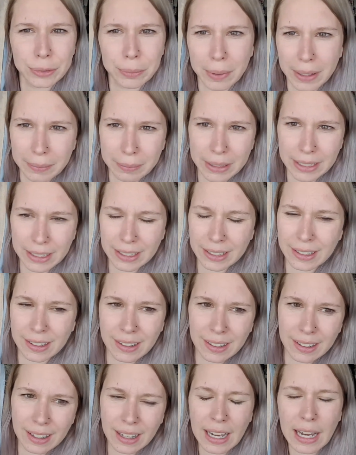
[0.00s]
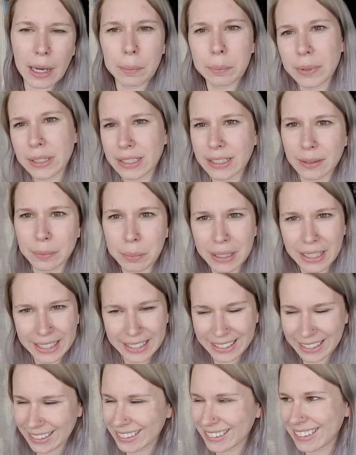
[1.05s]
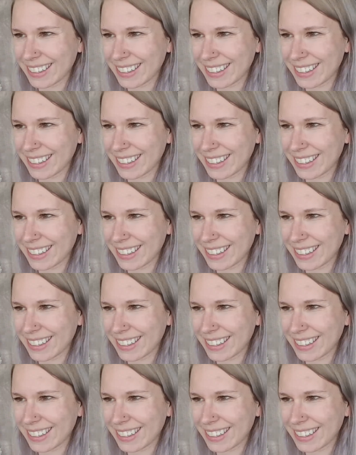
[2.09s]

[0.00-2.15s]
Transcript: baby a beaded blanket?